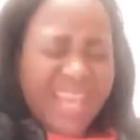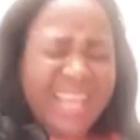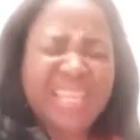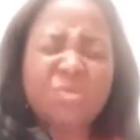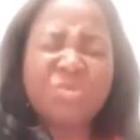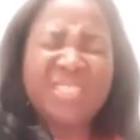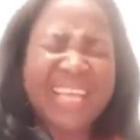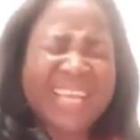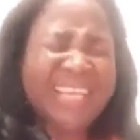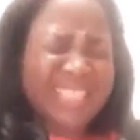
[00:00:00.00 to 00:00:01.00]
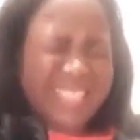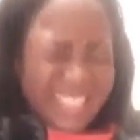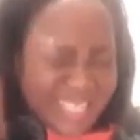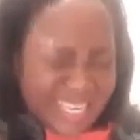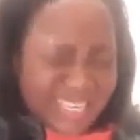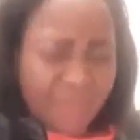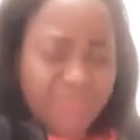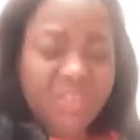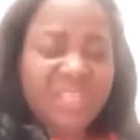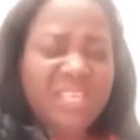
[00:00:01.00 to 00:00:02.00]
And they will say, indeed,
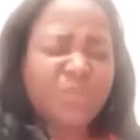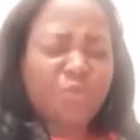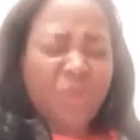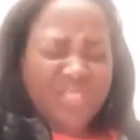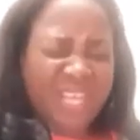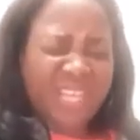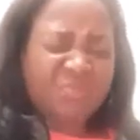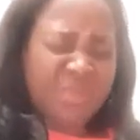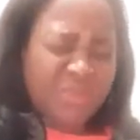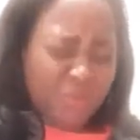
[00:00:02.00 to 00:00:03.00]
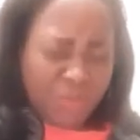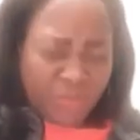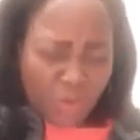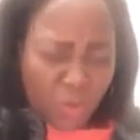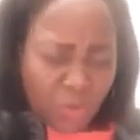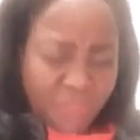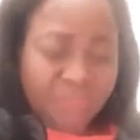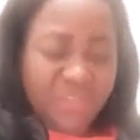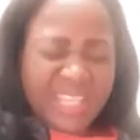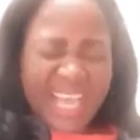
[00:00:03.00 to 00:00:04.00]
these ones have been with the Lord.
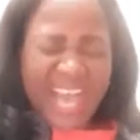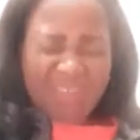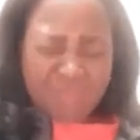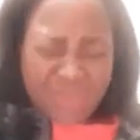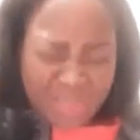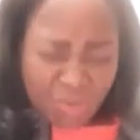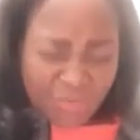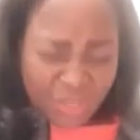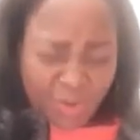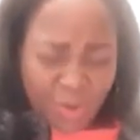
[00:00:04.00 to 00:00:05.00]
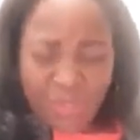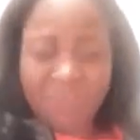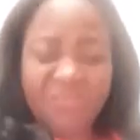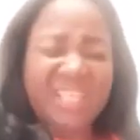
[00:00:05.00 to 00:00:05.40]
They have been with the Lord.